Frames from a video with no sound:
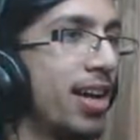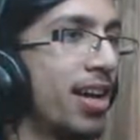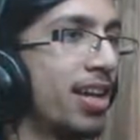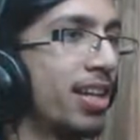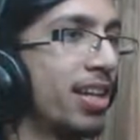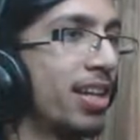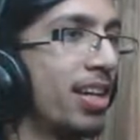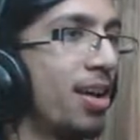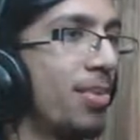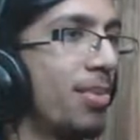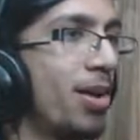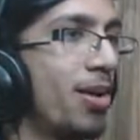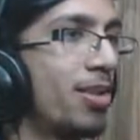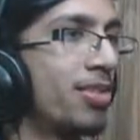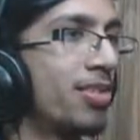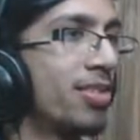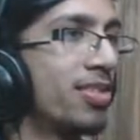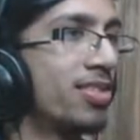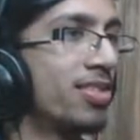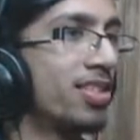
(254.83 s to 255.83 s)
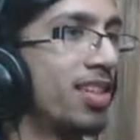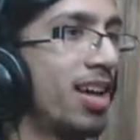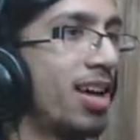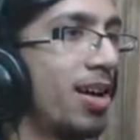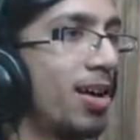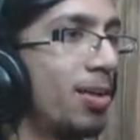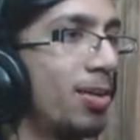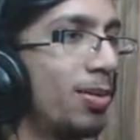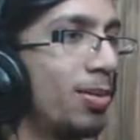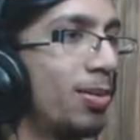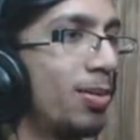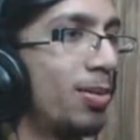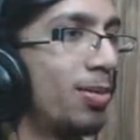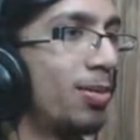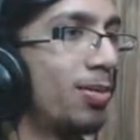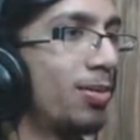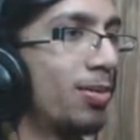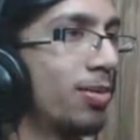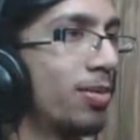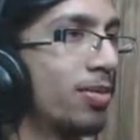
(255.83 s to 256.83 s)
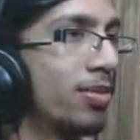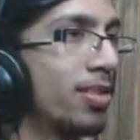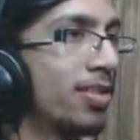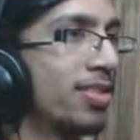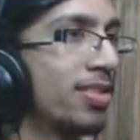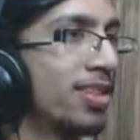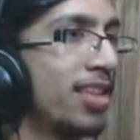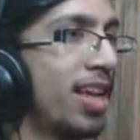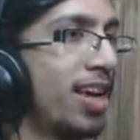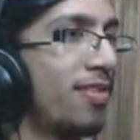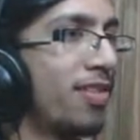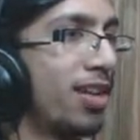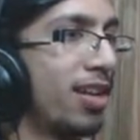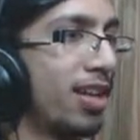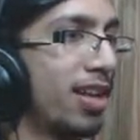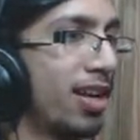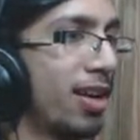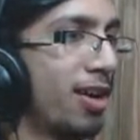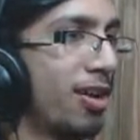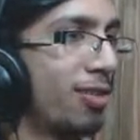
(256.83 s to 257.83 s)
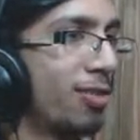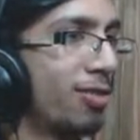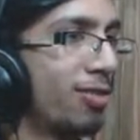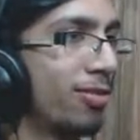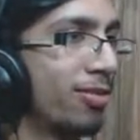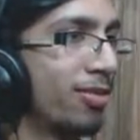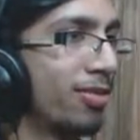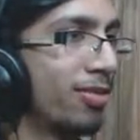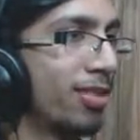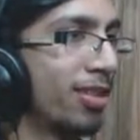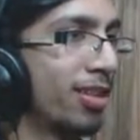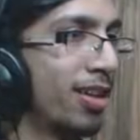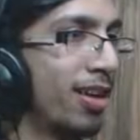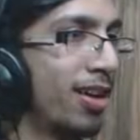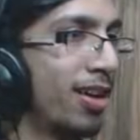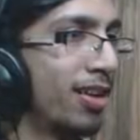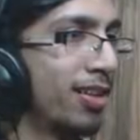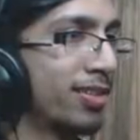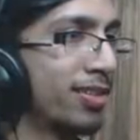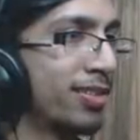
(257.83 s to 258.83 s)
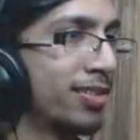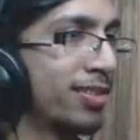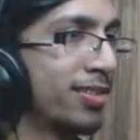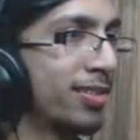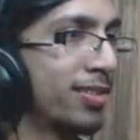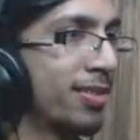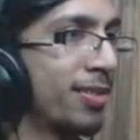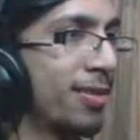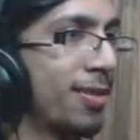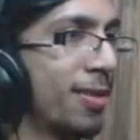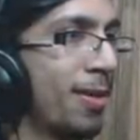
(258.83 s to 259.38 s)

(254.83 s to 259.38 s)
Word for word: talking about this now, this level now, cause